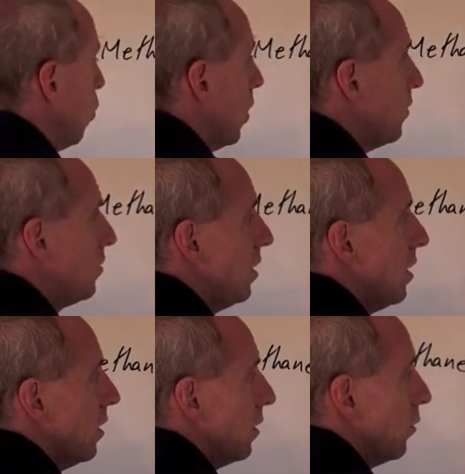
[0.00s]
One
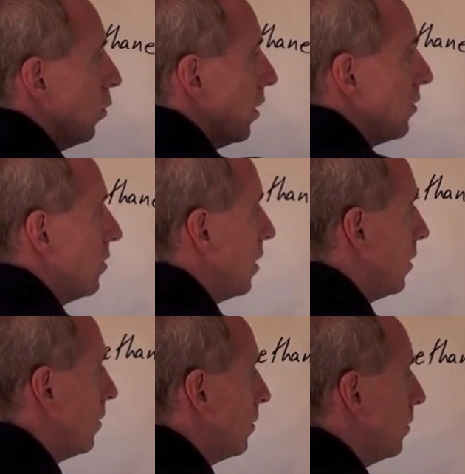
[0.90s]
C, one
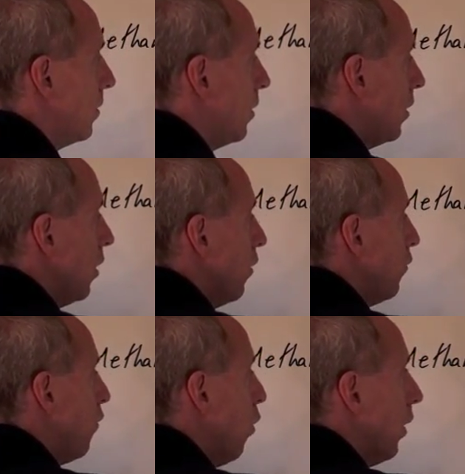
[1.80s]
C.
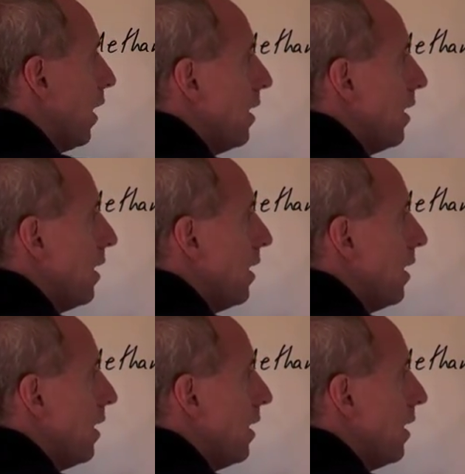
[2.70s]
Four